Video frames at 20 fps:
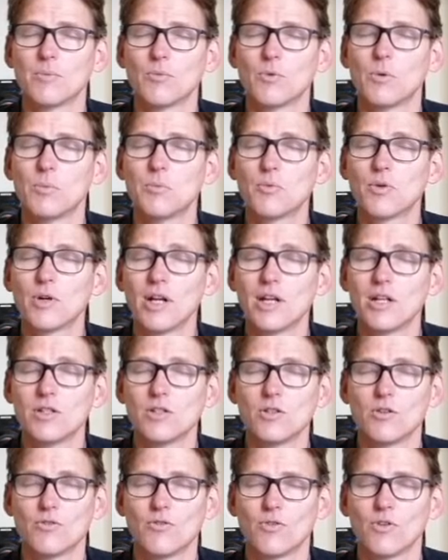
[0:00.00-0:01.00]
We
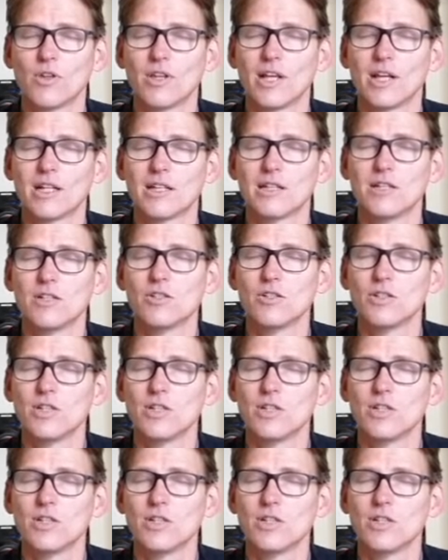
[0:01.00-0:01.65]
praise you for that in